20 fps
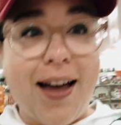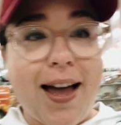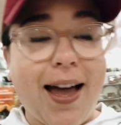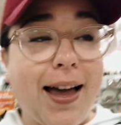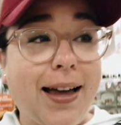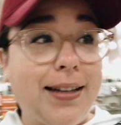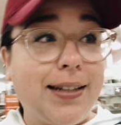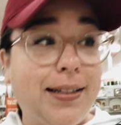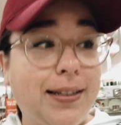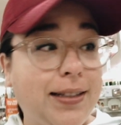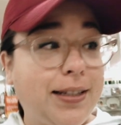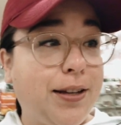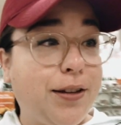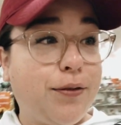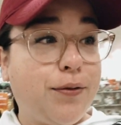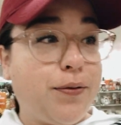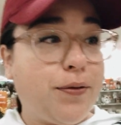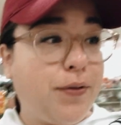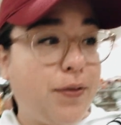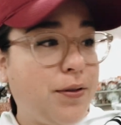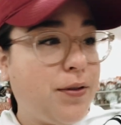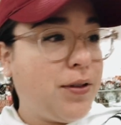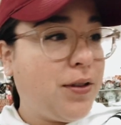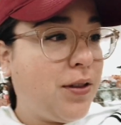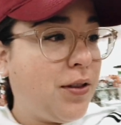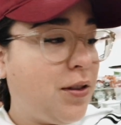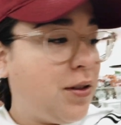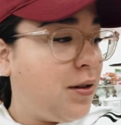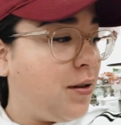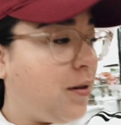Had to leave
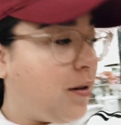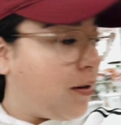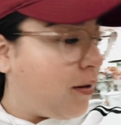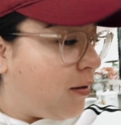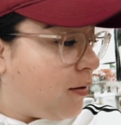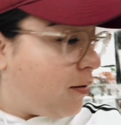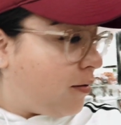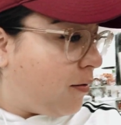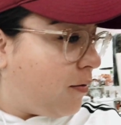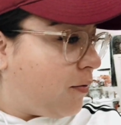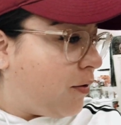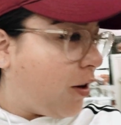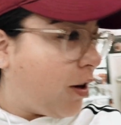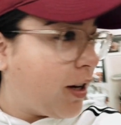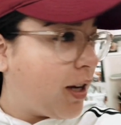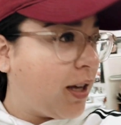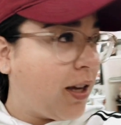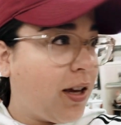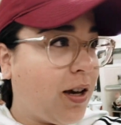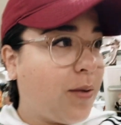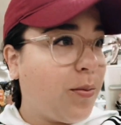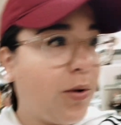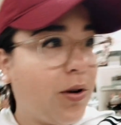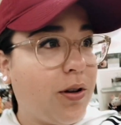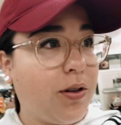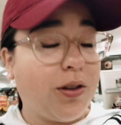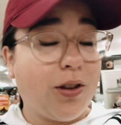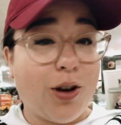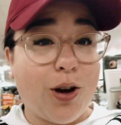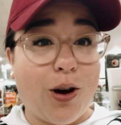the vlogging camera in
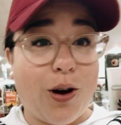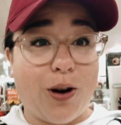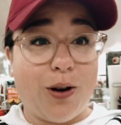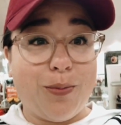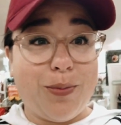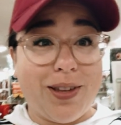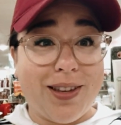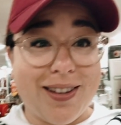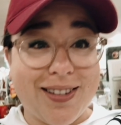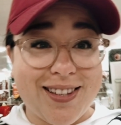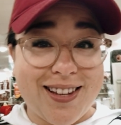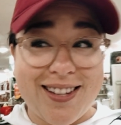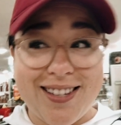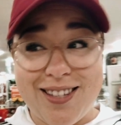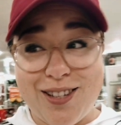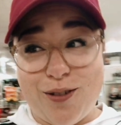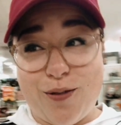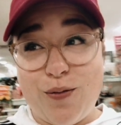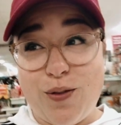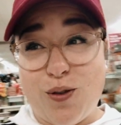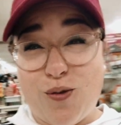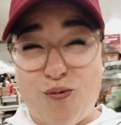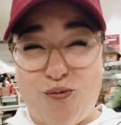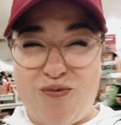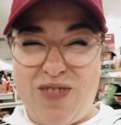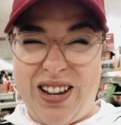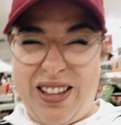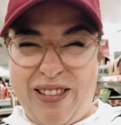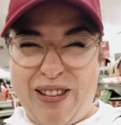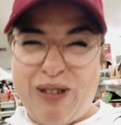the car because I still feel
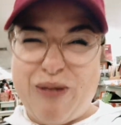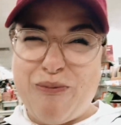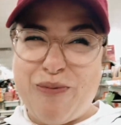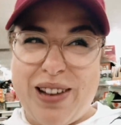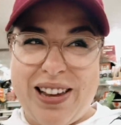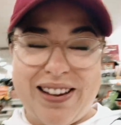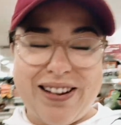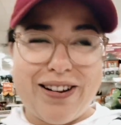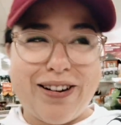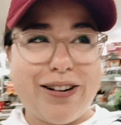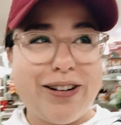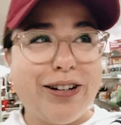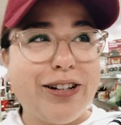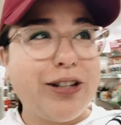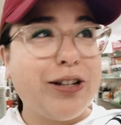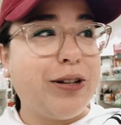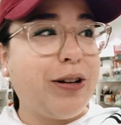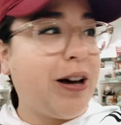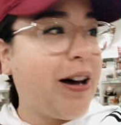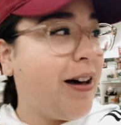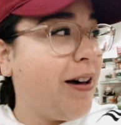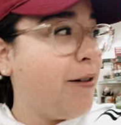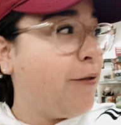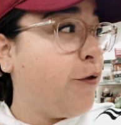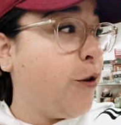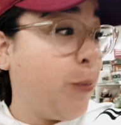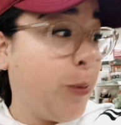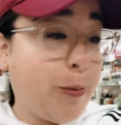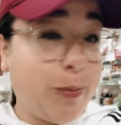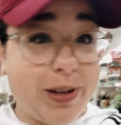really weird uh,
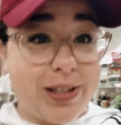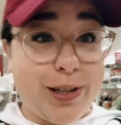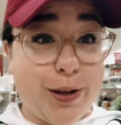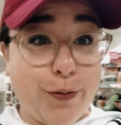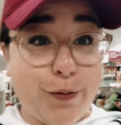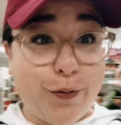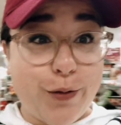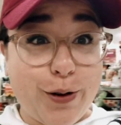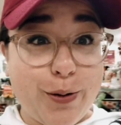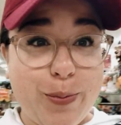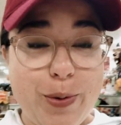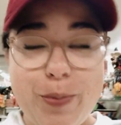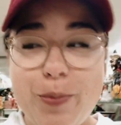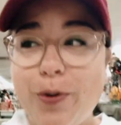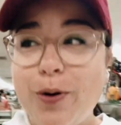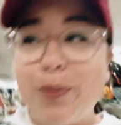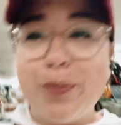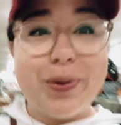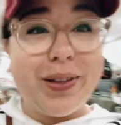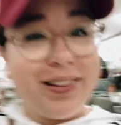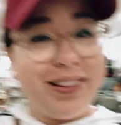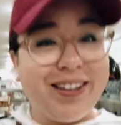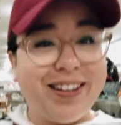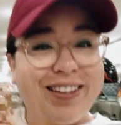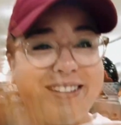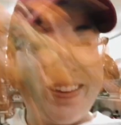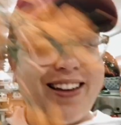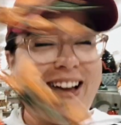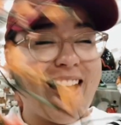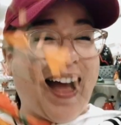filming myself in front of people, but look,
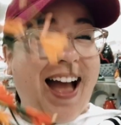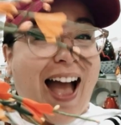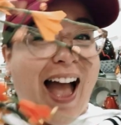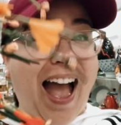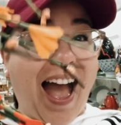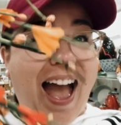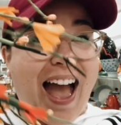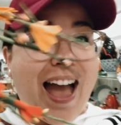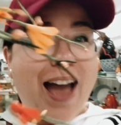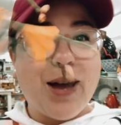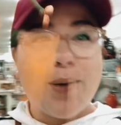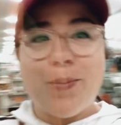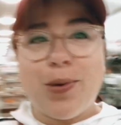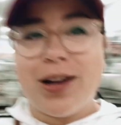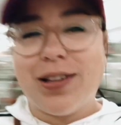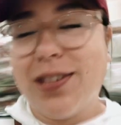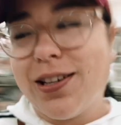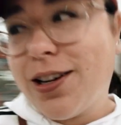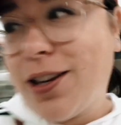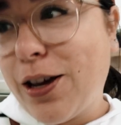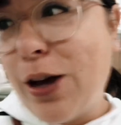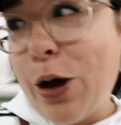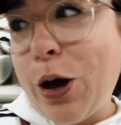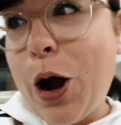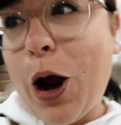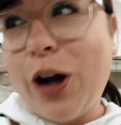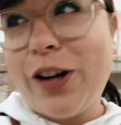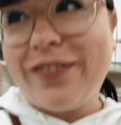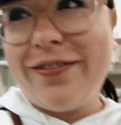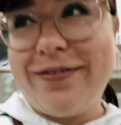Brad's getting a
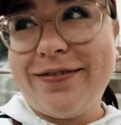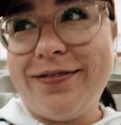cart.